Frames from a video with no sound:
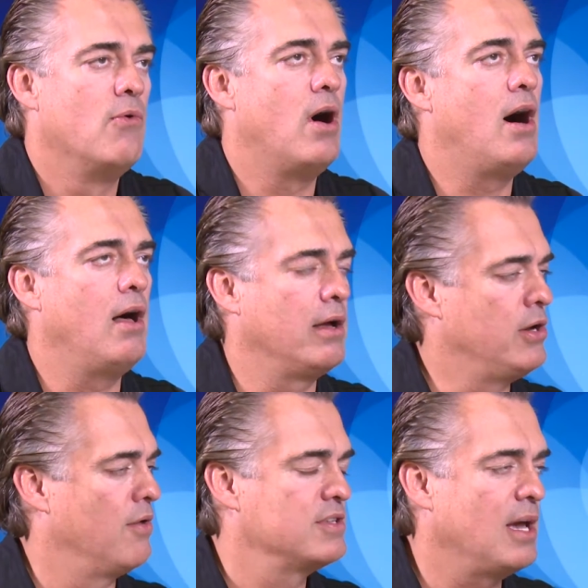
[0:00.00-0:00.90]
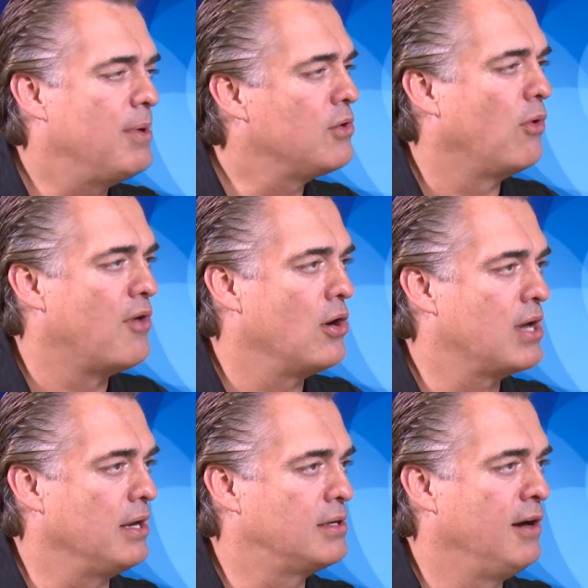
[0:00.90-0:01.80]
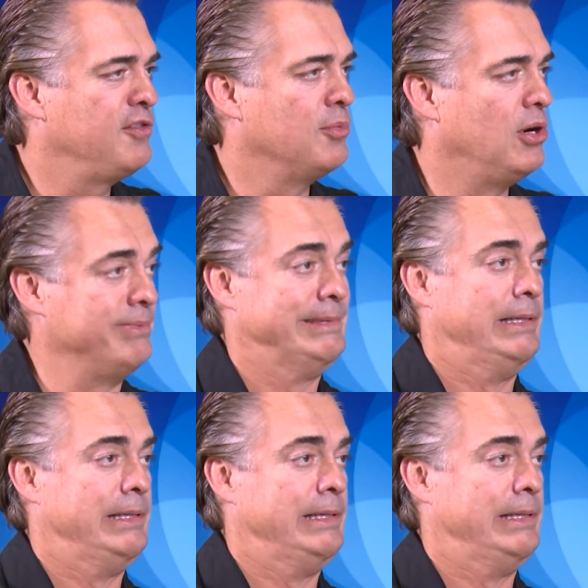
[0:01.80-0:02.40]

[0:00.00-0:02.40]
Well, over time, I think we've all gotten comfortable.